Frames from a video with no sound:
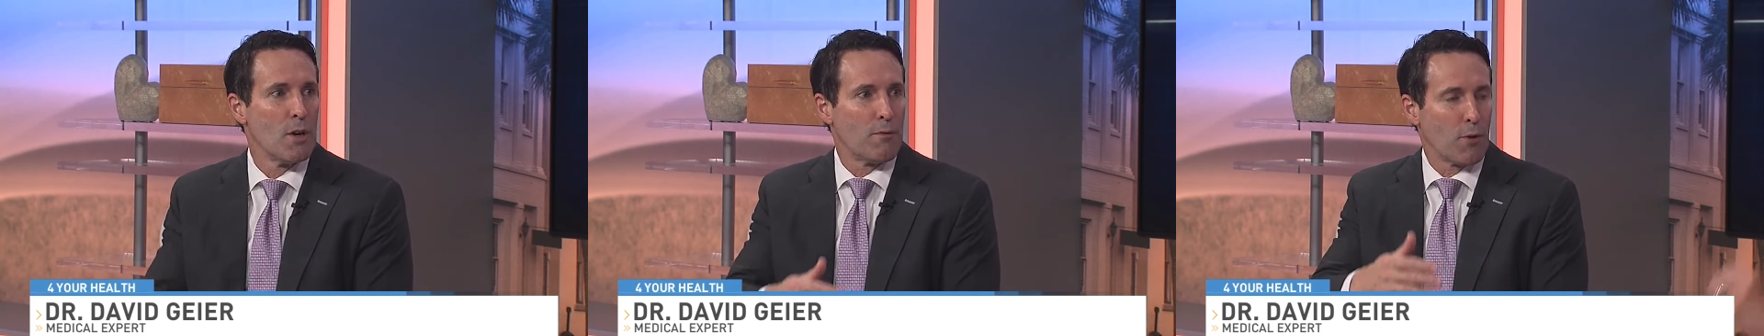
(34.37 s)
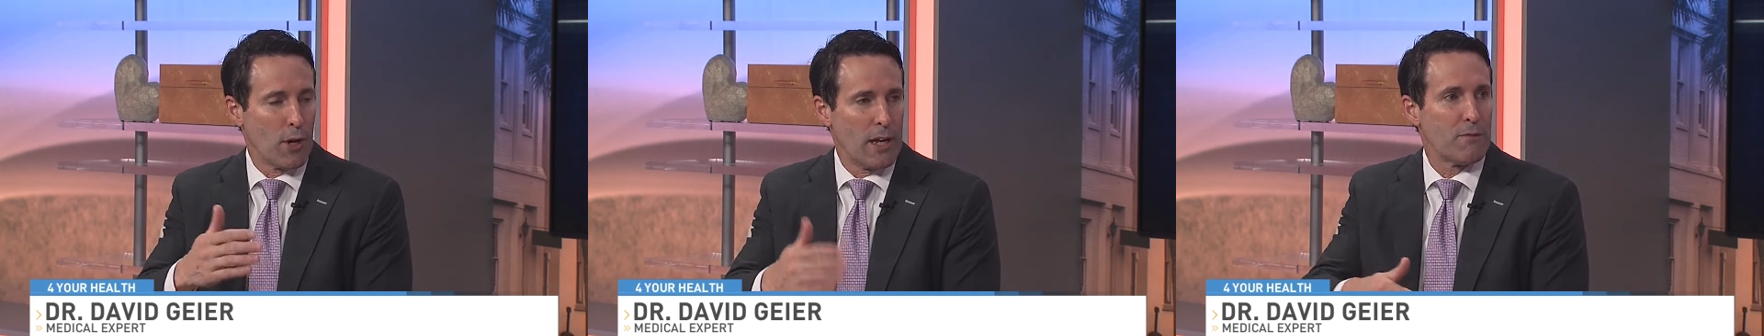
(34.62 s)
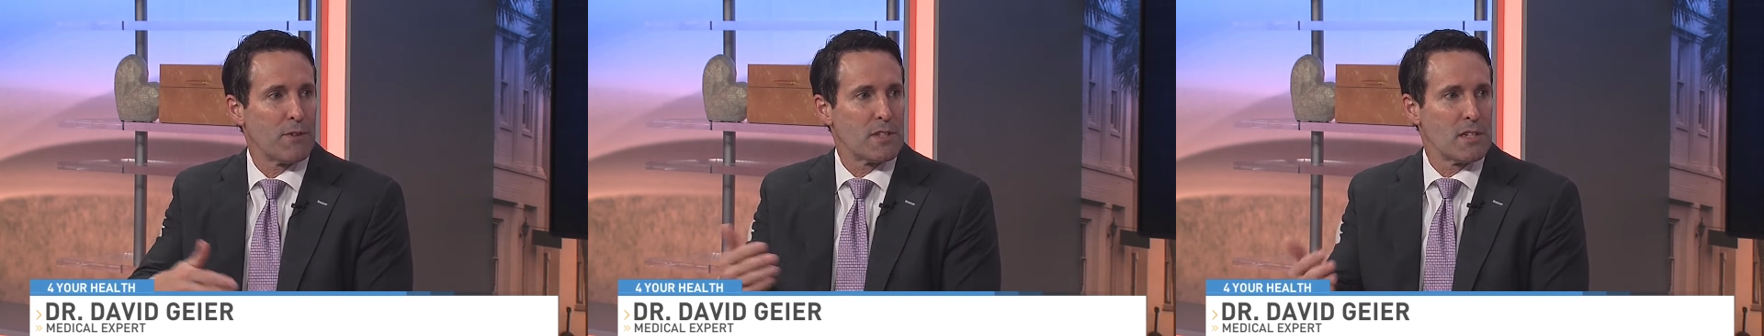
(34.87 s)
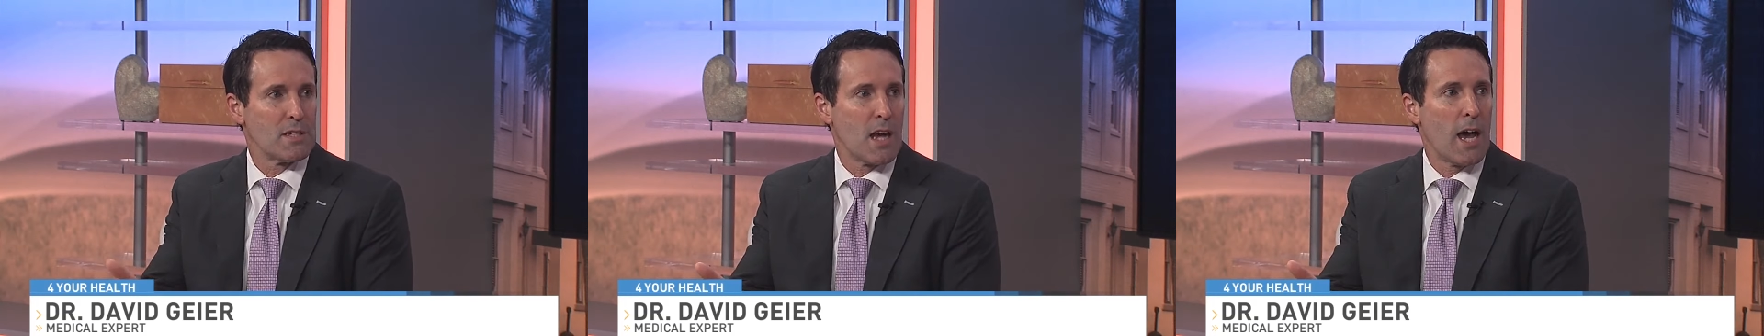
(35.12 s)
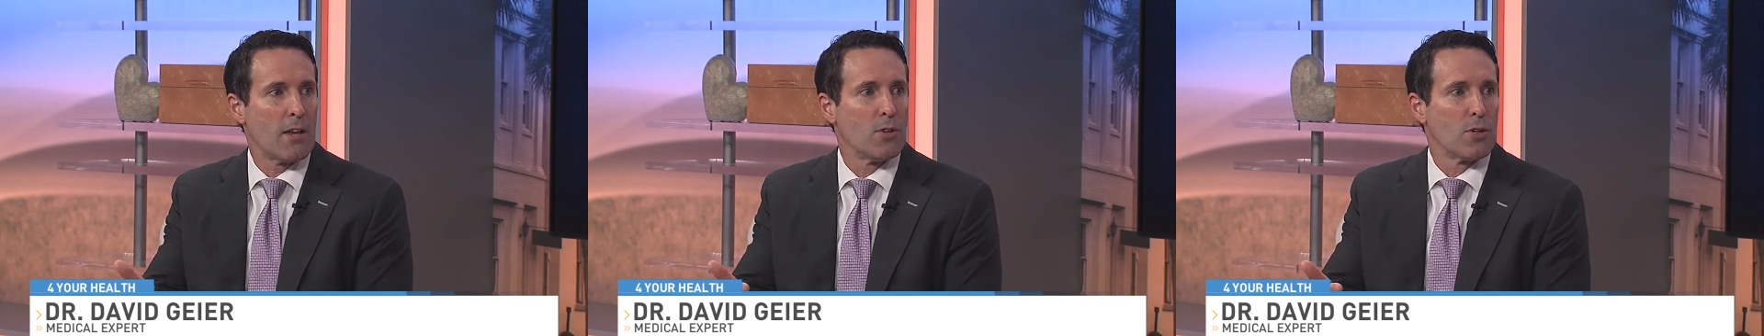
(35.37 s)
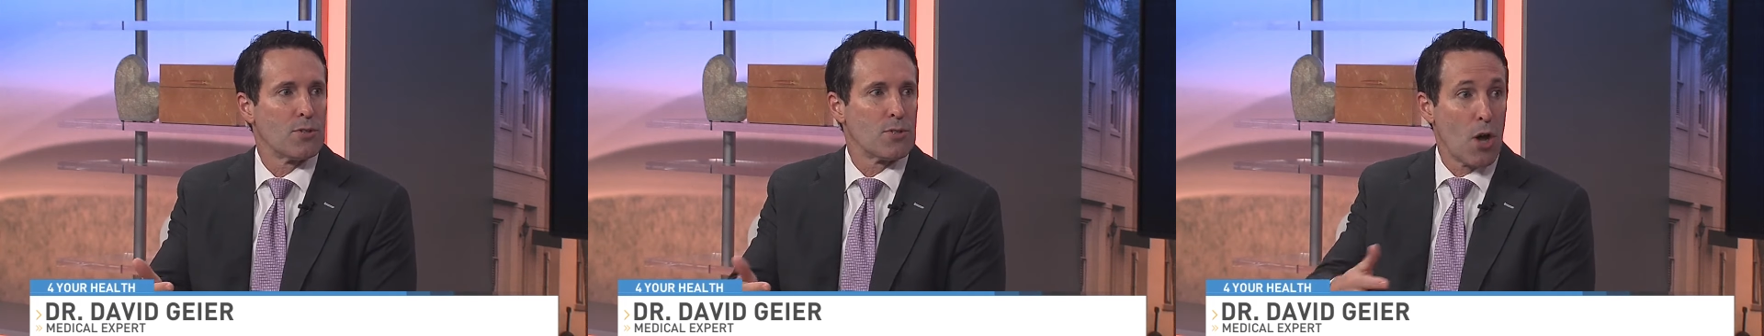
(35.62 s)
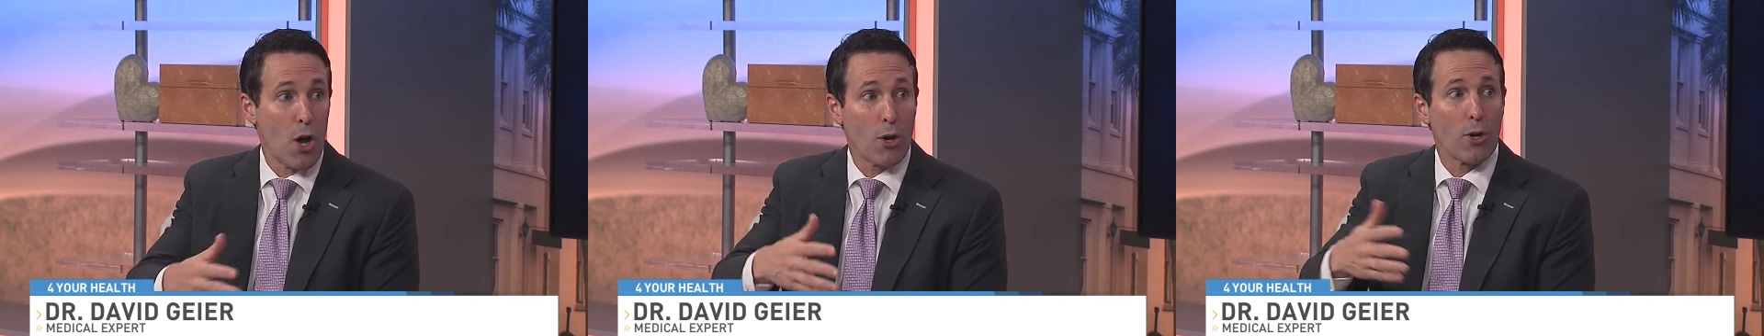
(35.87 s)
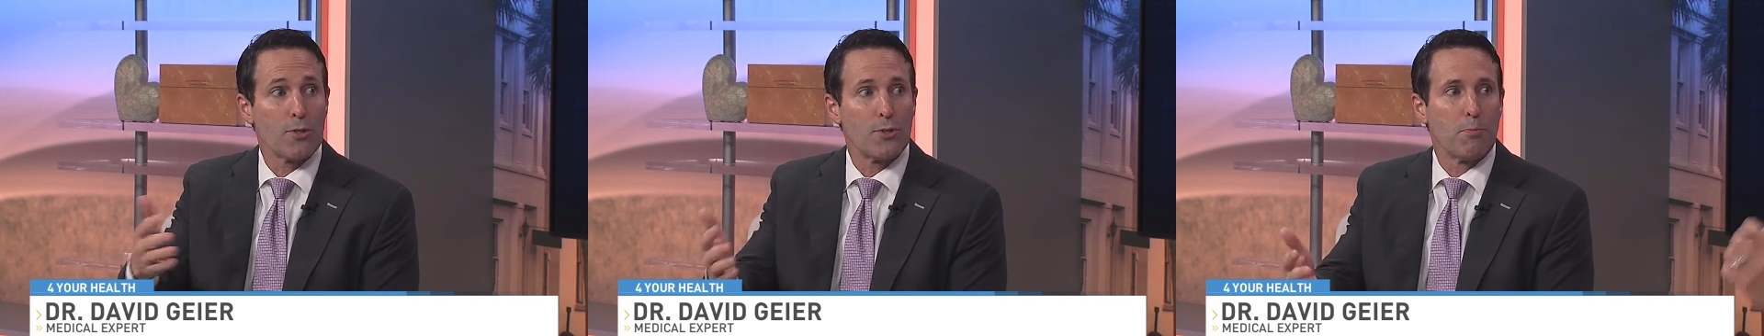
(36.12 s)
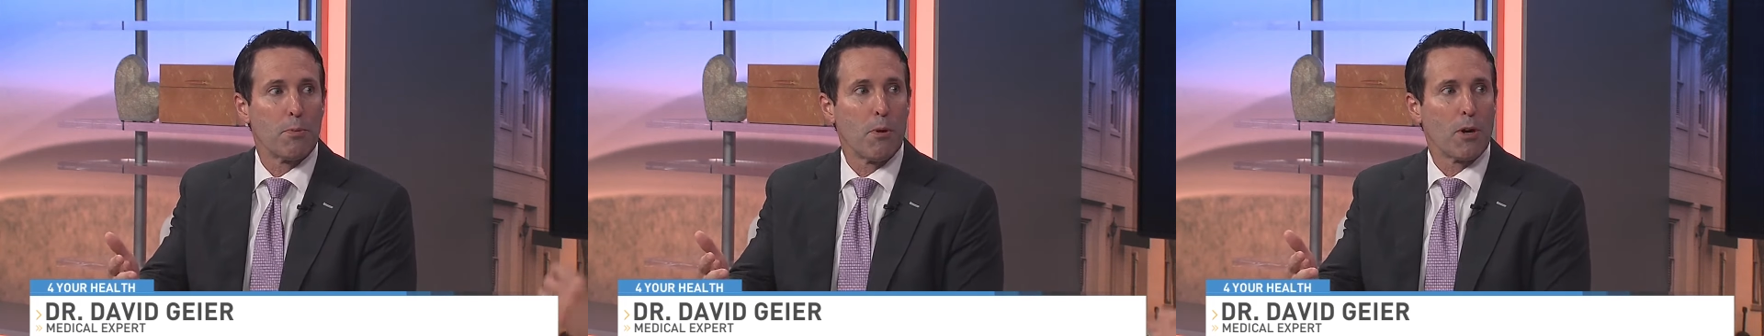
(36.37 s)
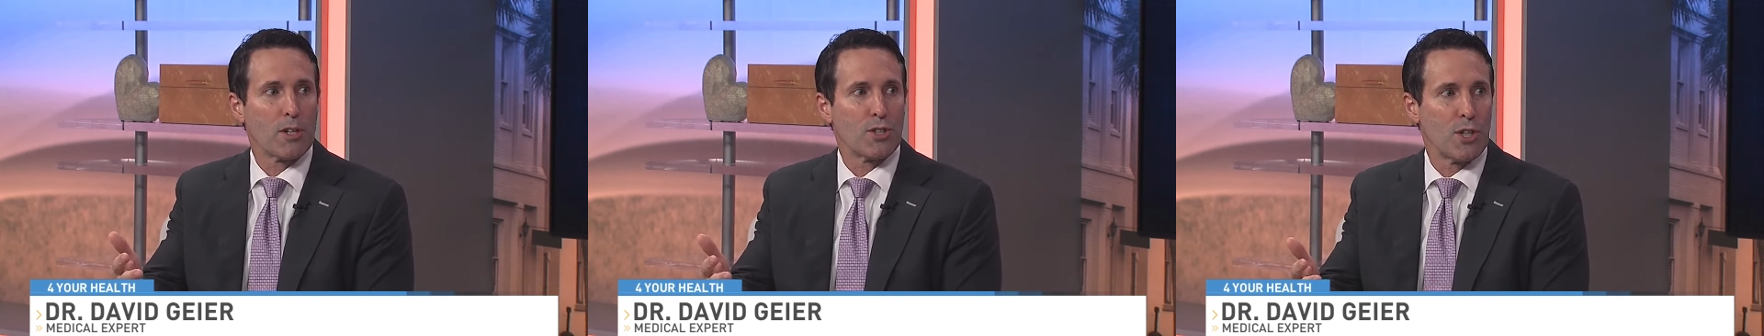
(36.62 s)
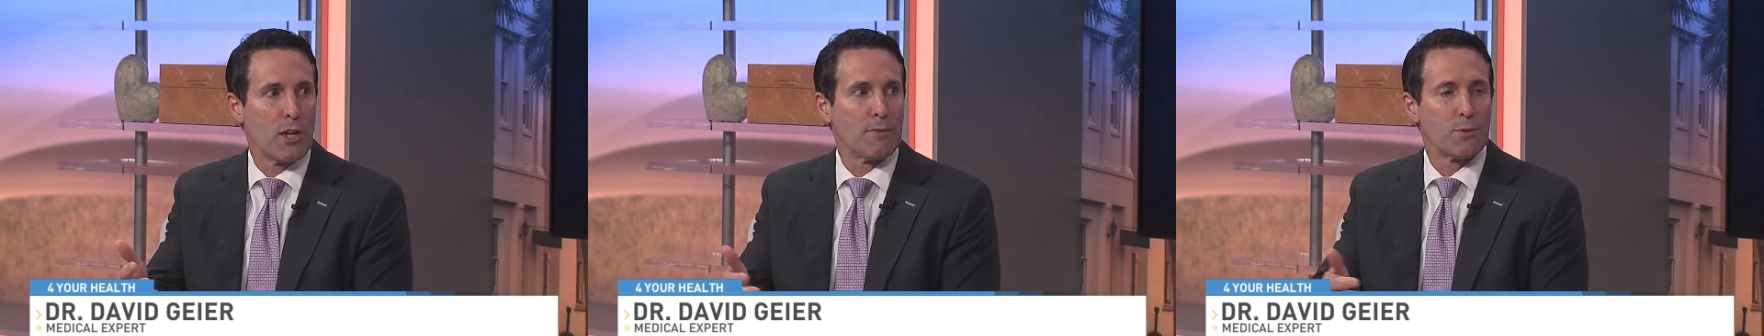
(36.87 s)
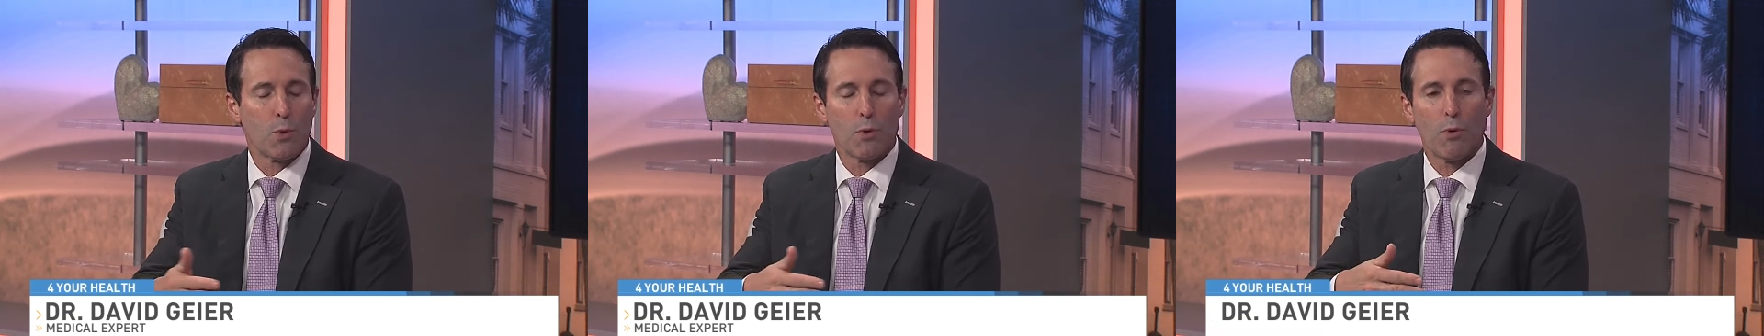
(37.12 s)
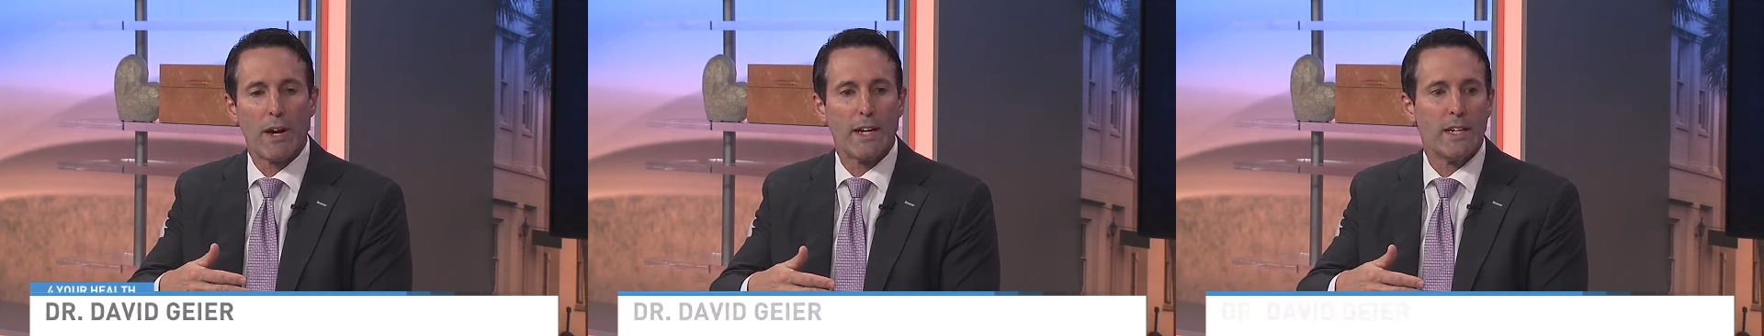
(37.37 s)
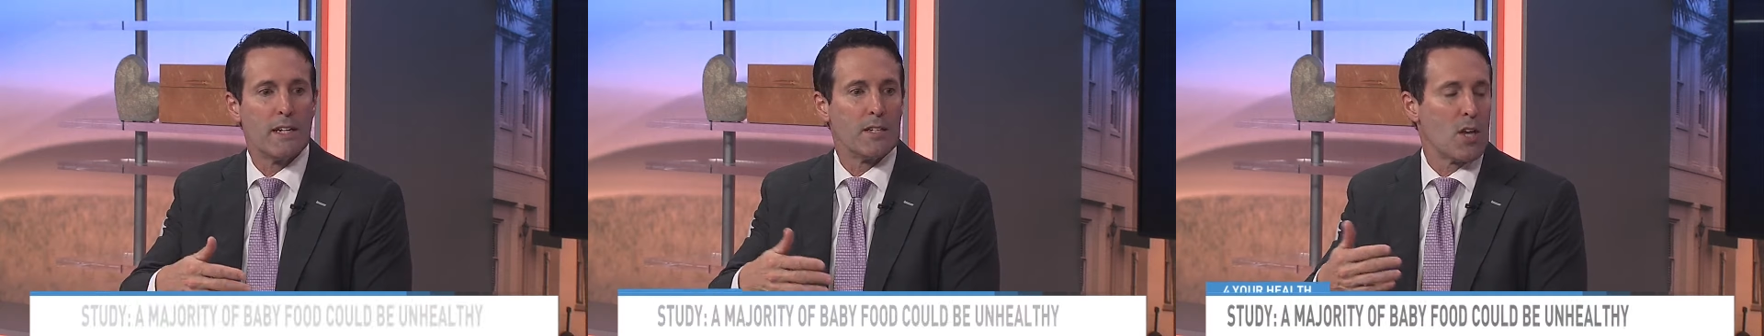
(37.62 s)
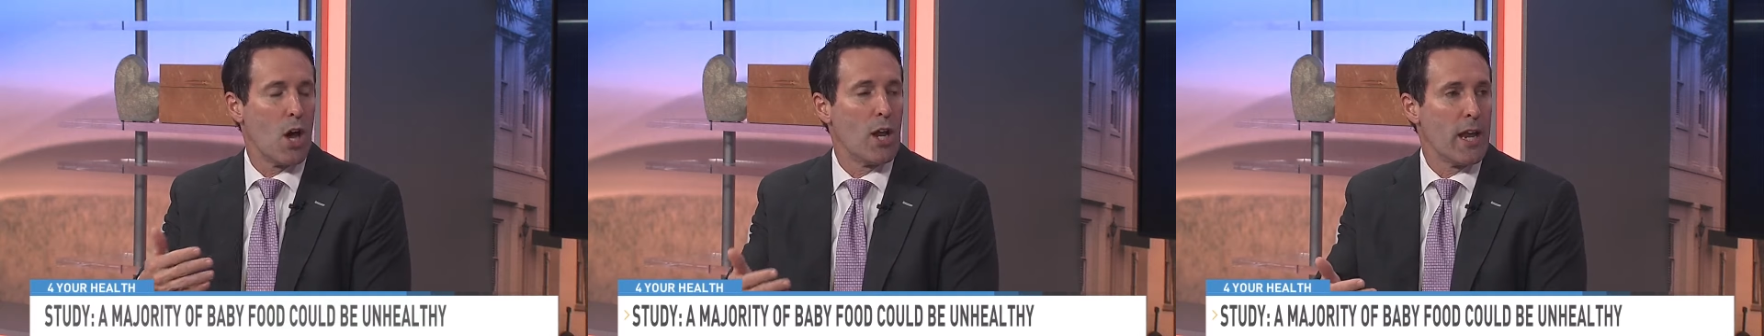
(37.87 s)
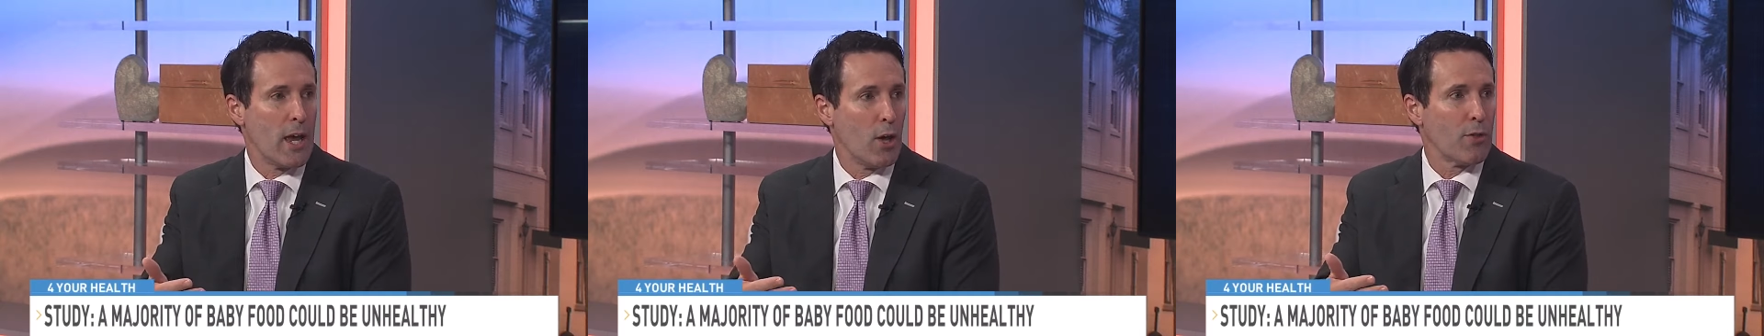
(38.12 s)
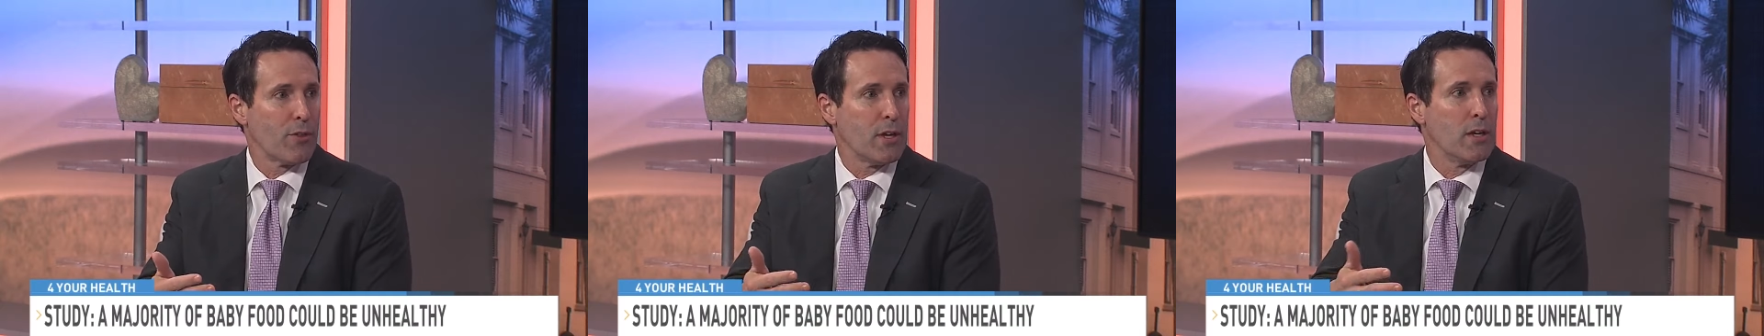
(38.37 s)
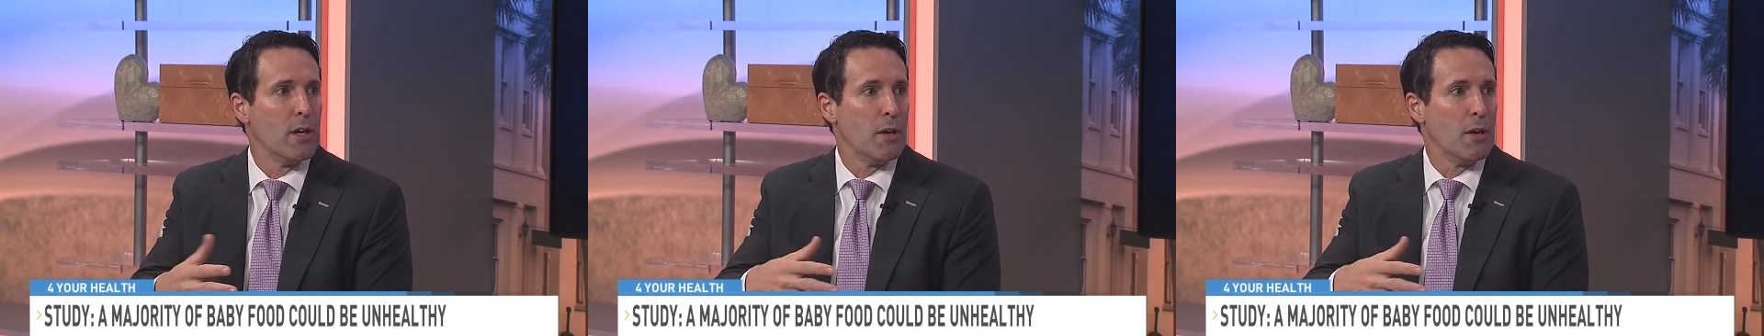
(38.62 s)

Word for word: for infants and toddlers on our supermarket shelves were rated as unhealthy